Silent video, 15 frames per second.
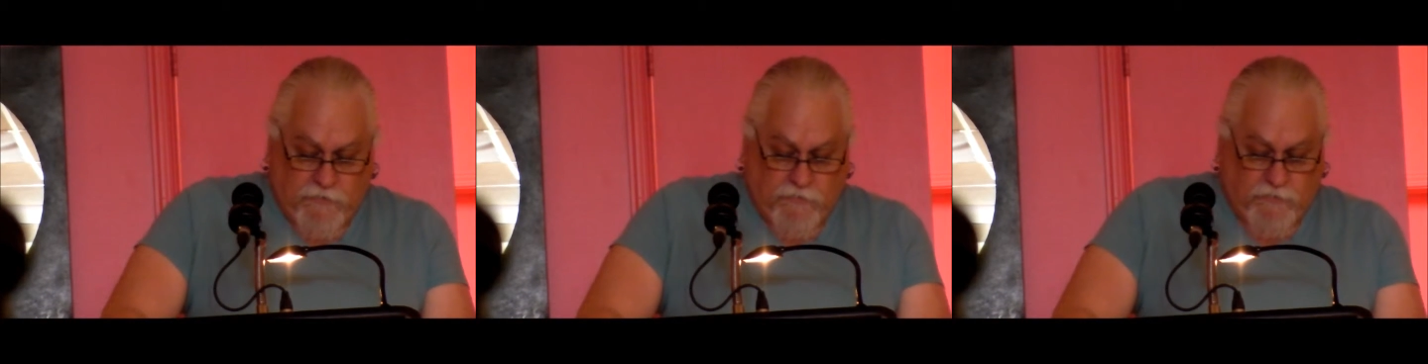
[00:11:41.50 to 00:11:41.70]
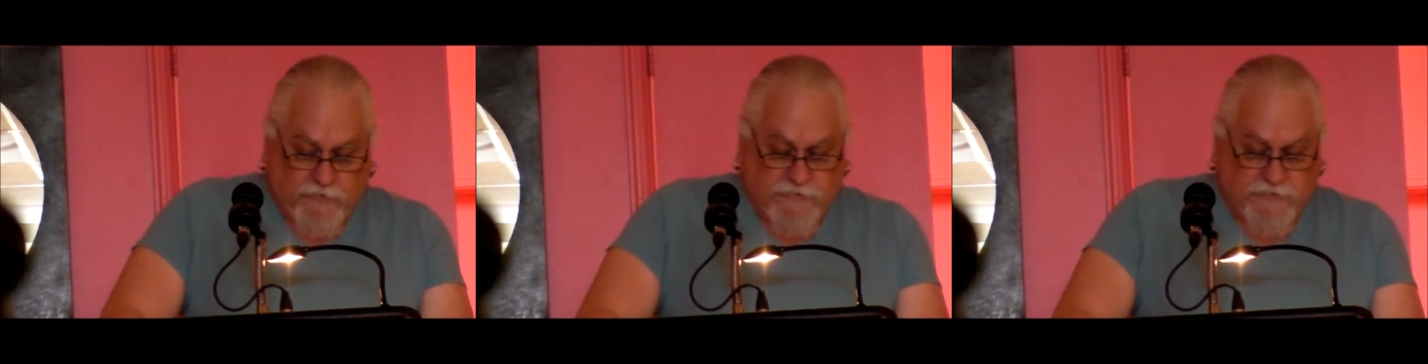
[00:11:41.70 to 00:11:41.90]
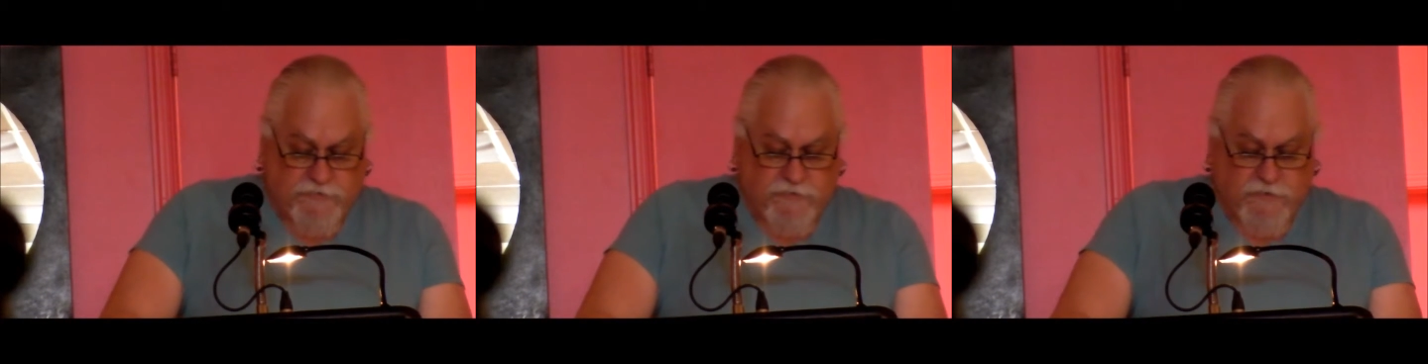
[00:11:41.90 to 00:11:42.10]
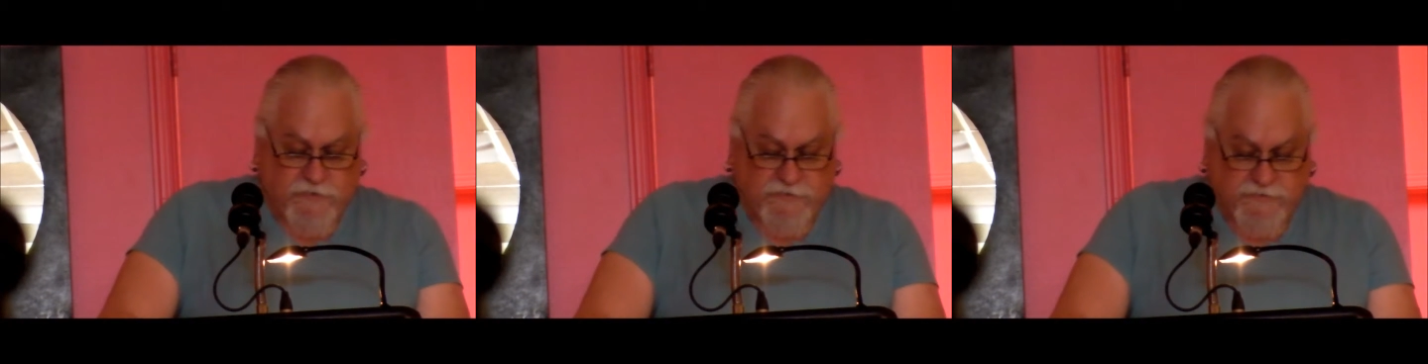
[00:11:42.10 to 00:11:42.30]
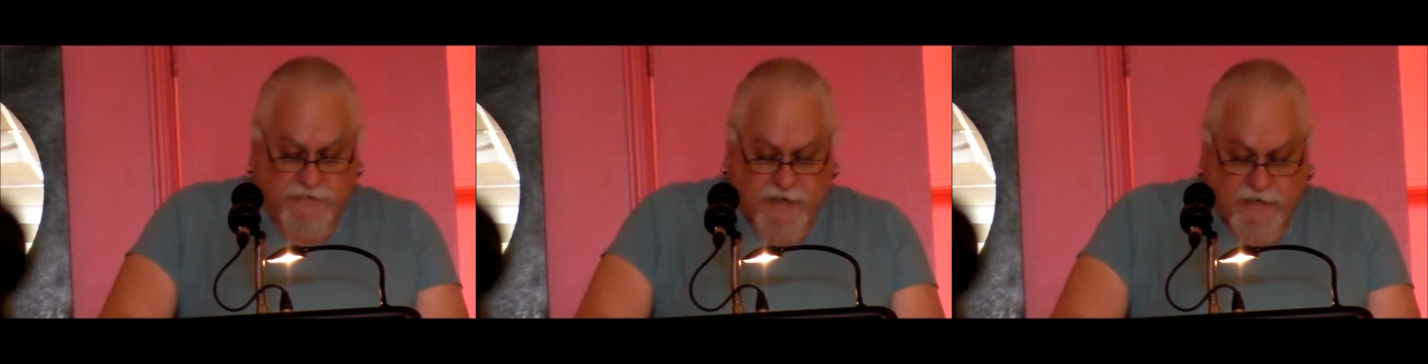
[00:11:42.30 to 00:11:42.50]
We stood
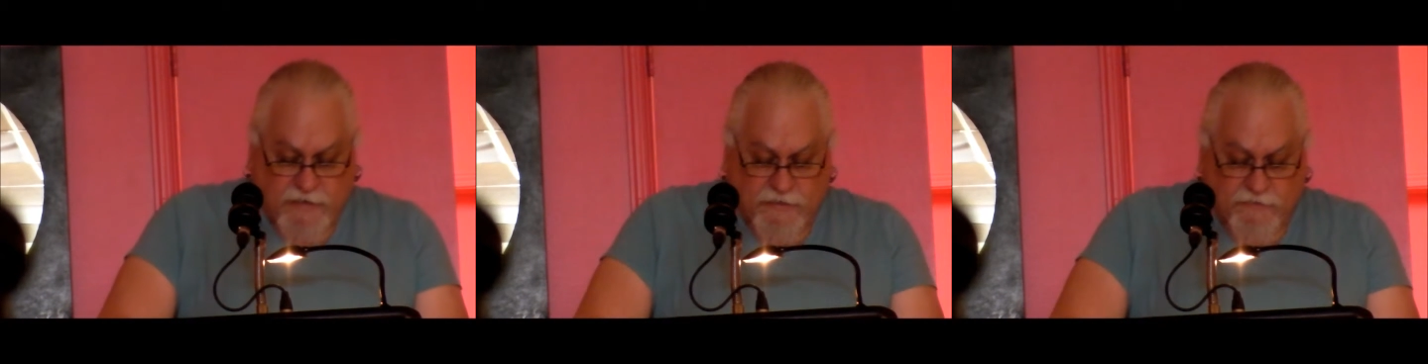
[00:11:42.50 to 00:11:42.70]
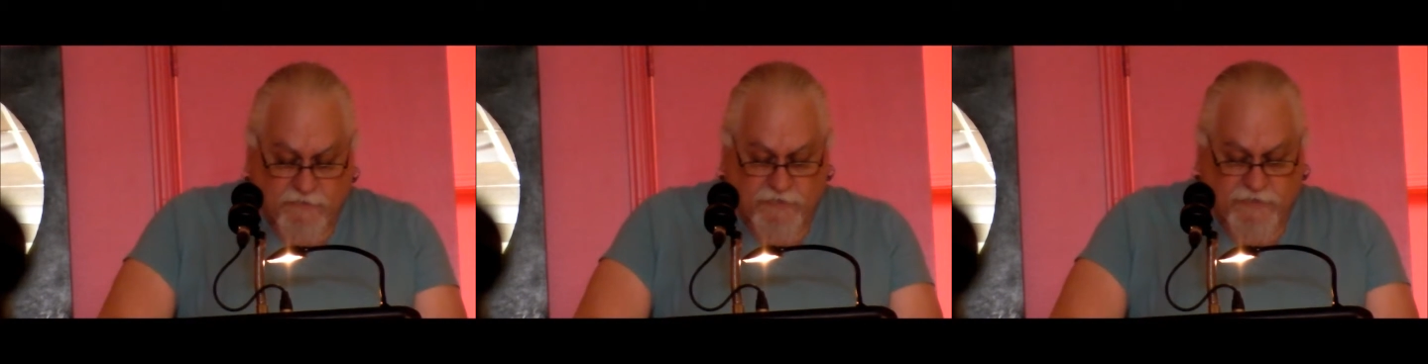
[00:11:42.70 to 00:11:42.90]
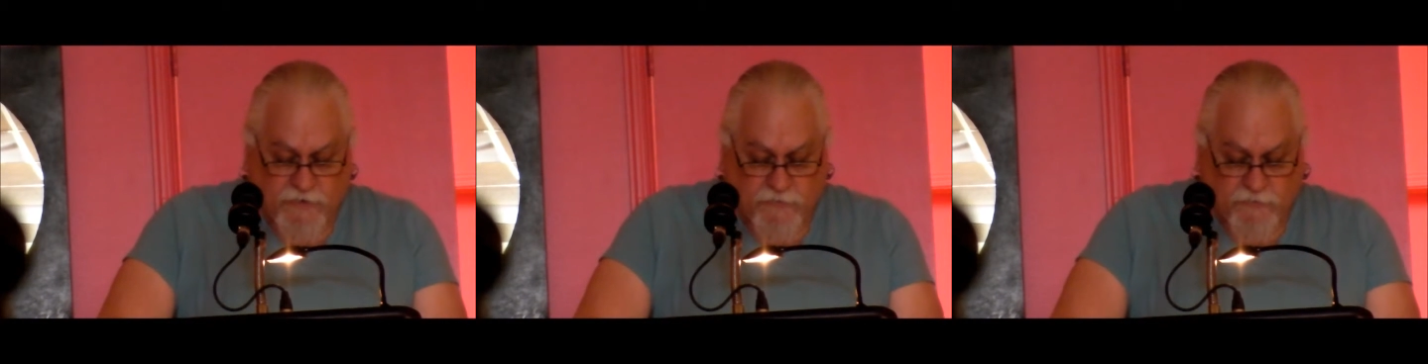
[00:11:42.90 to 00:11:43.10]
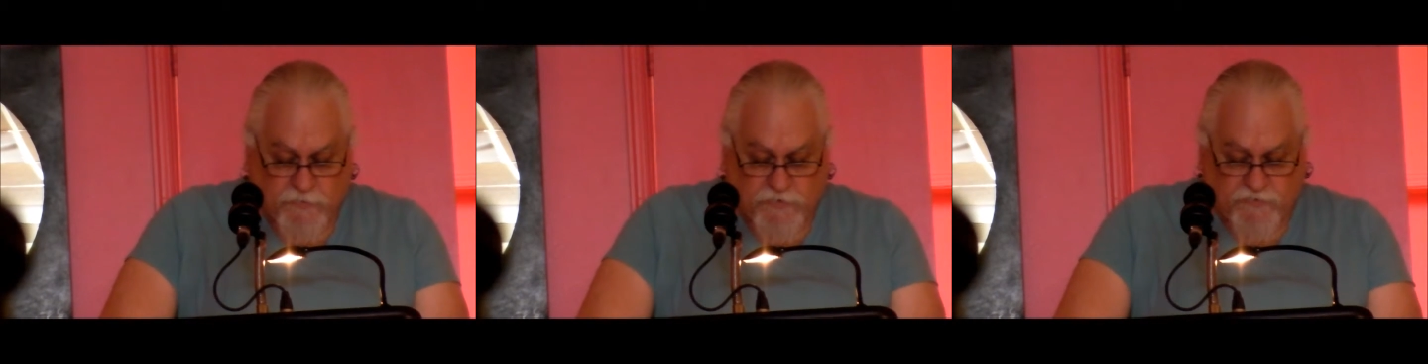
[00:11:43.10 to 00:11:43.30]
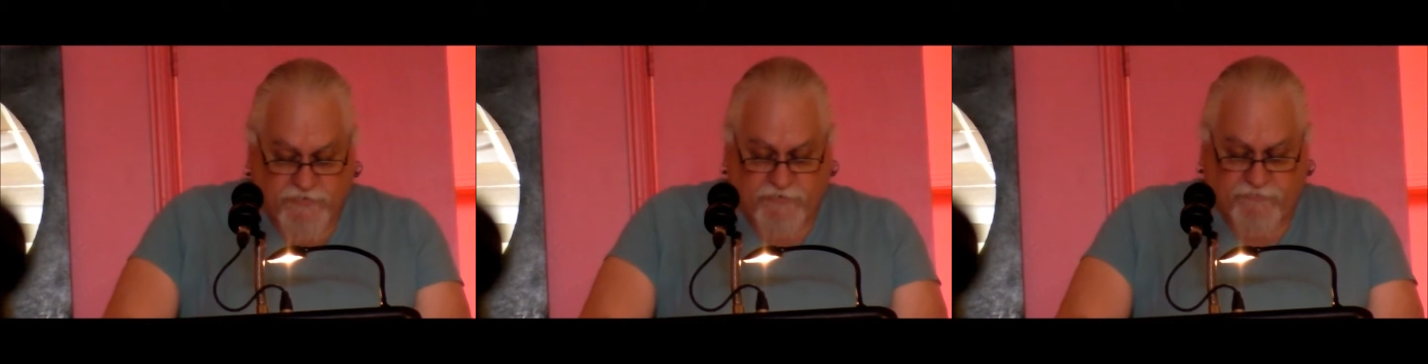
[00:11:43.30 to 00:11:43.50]
silent without
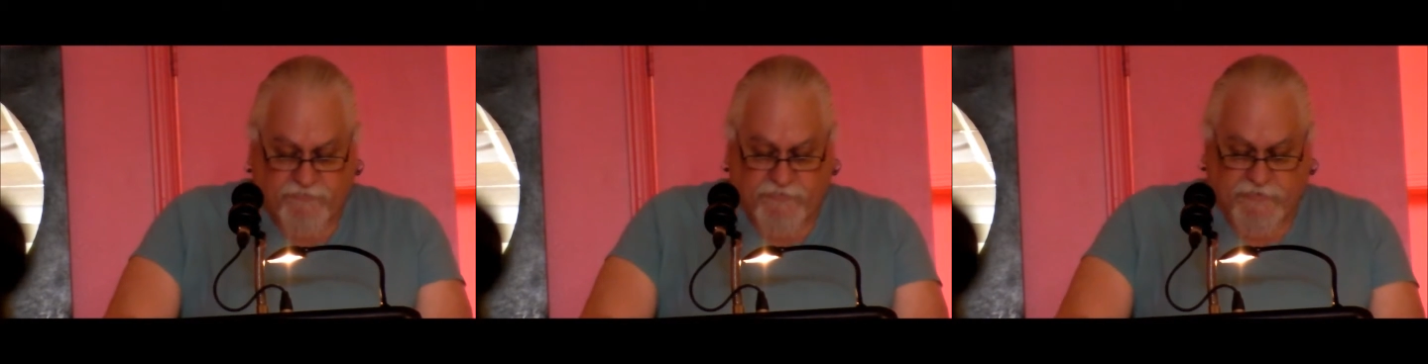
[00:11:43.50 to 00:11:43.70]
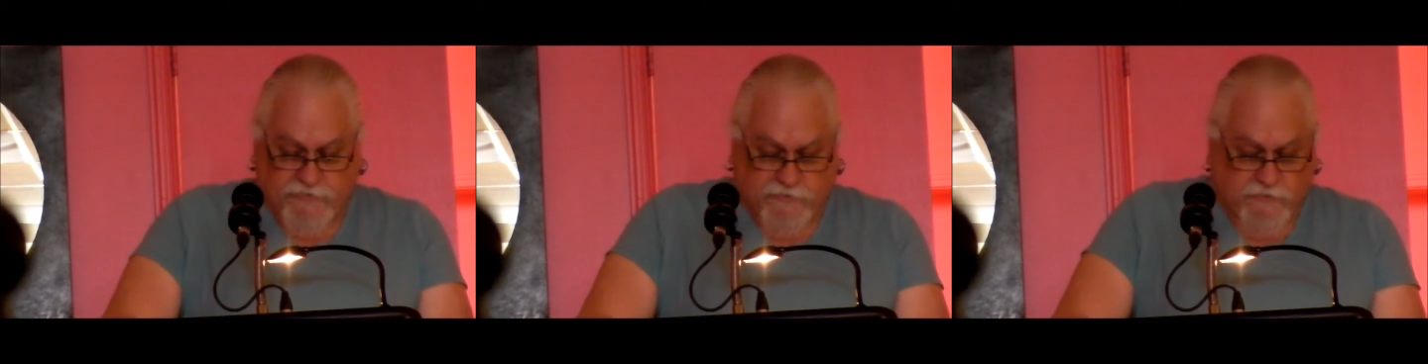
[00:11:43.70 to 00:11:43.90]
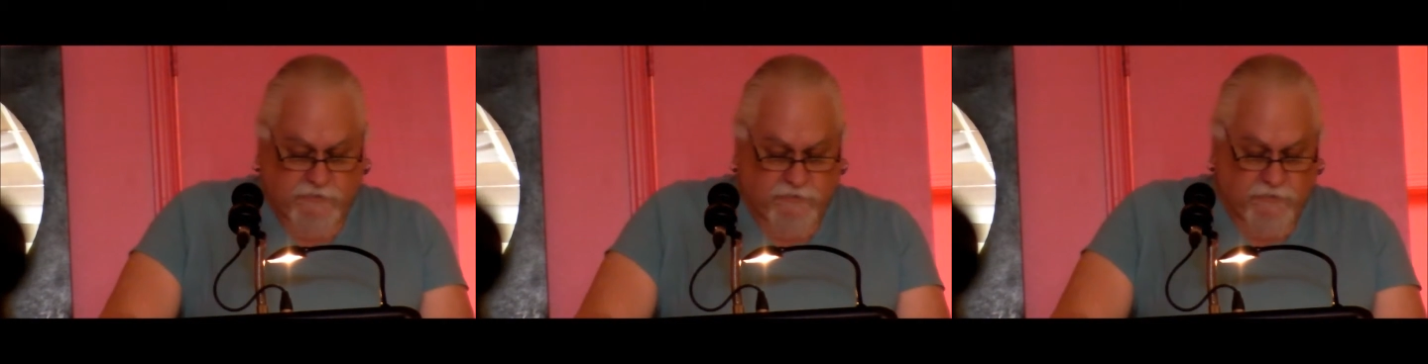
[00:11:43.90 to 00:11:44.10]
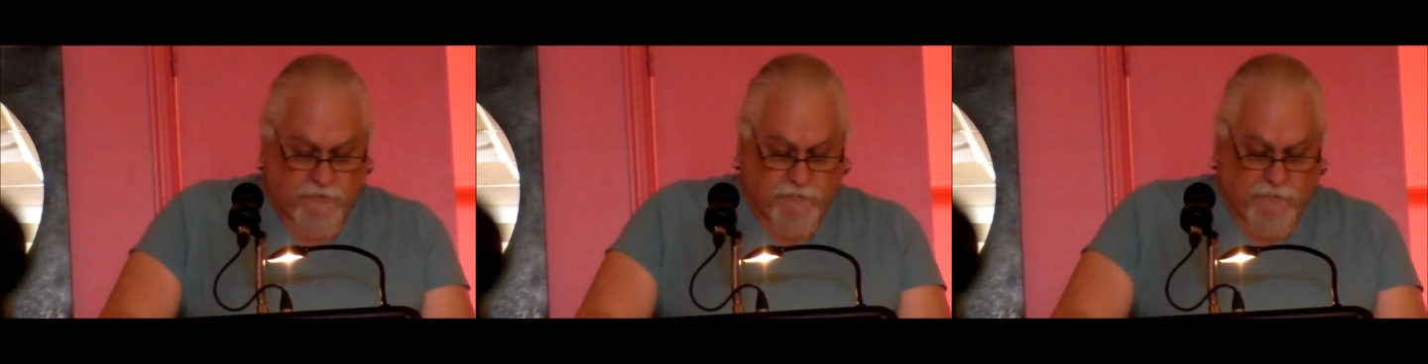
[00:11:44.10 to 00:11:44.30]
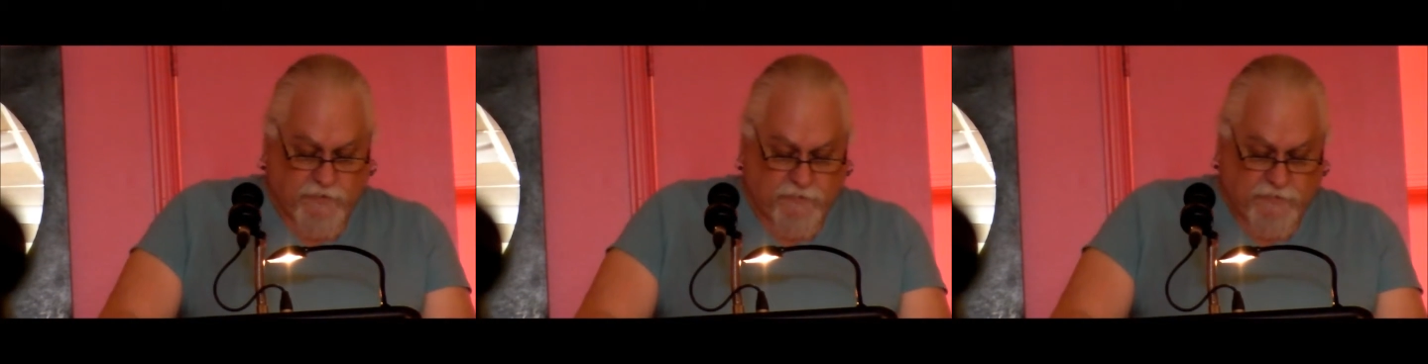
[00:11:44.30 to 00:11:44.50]
moving for an eternal
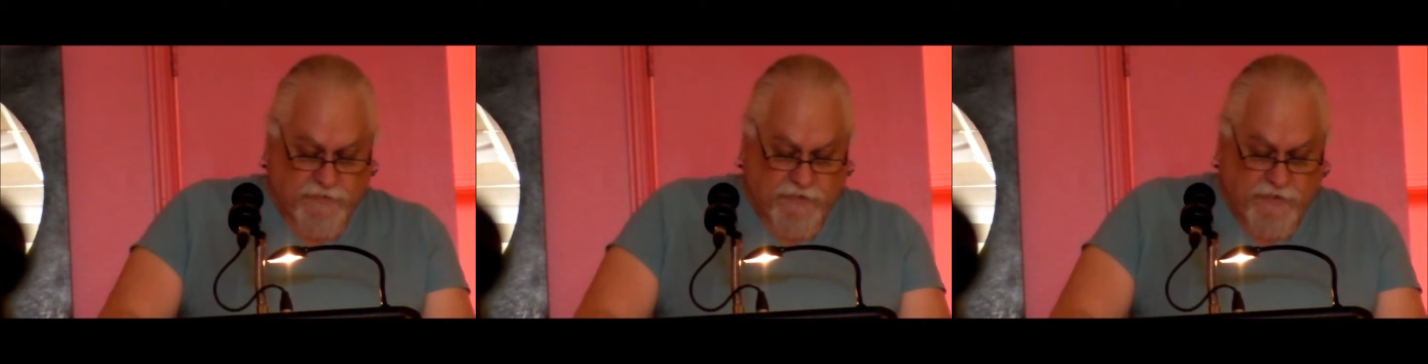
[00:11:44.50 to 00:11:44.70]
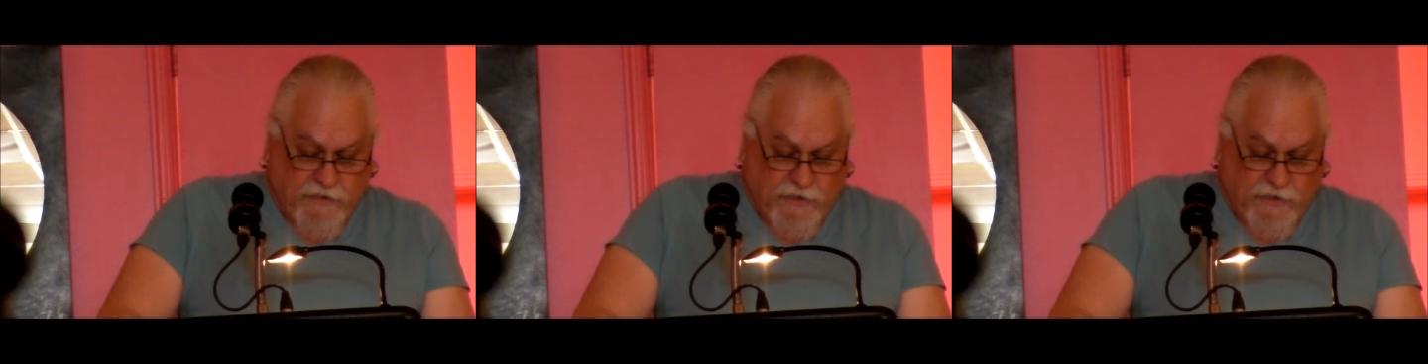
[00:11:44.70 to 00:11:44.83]
moment,